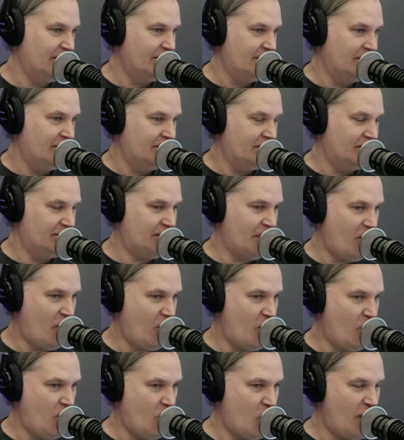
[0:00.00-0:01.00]

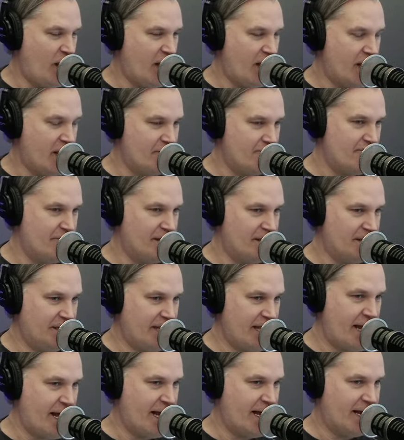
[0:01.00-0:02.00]
So,
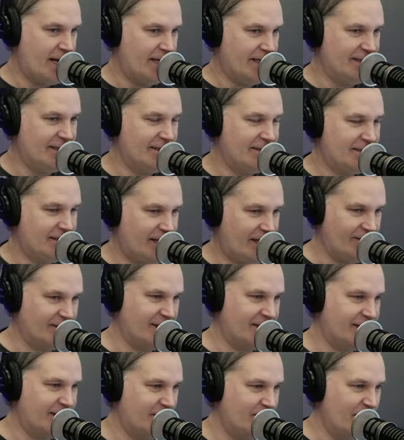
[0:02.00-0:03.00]
it sounds
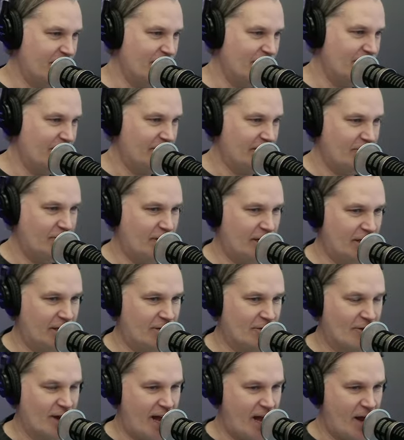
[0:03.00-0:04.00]
like somebody really wanted
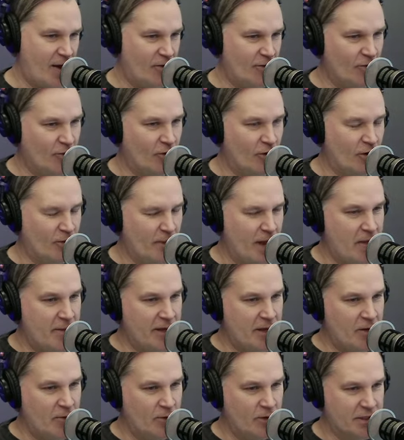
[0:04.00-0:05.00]
her out, or
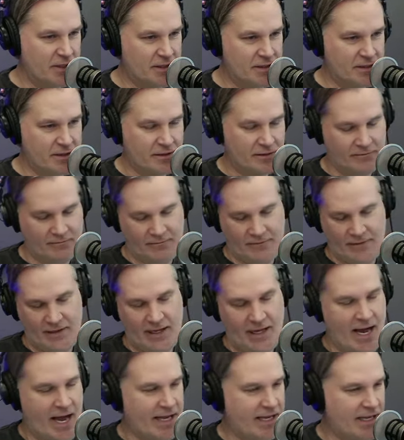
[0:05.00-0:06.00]
maybe it was,
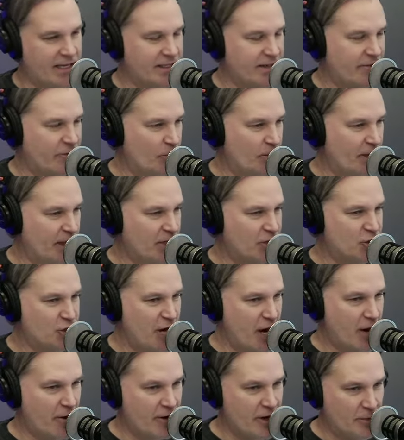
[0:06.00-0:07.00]
I guess if you're being
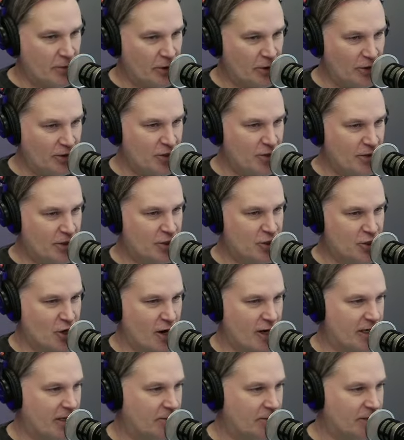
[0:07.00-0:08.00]
charitable, you could
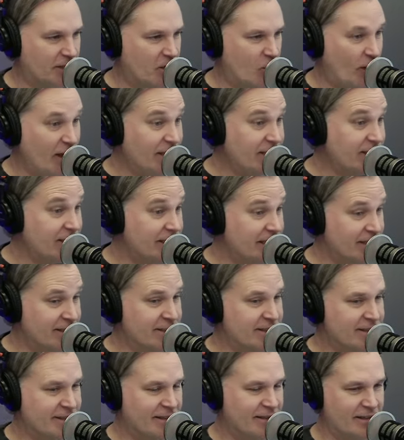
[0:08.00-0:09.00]
chalk it up to
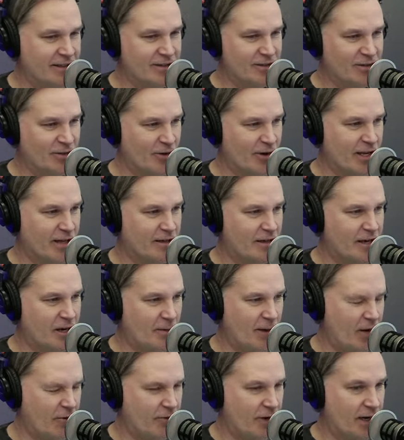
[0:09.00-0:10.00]
coincidence that this story had
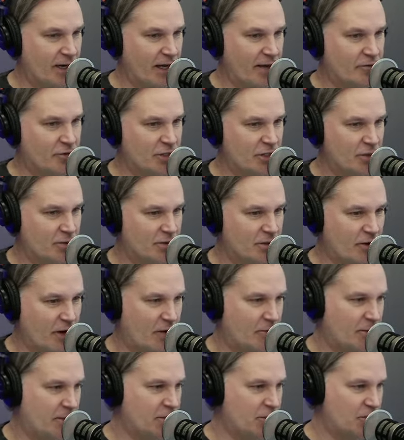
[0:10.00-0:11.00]
come out right after she was
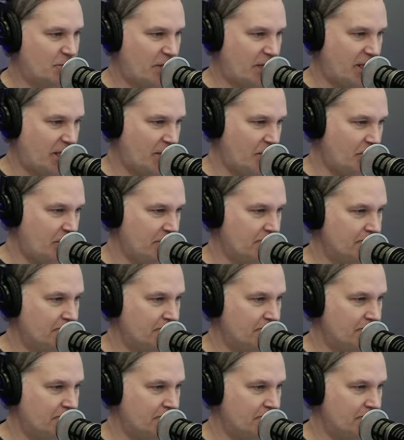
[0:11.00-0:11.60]
crowned Miss Japan, but...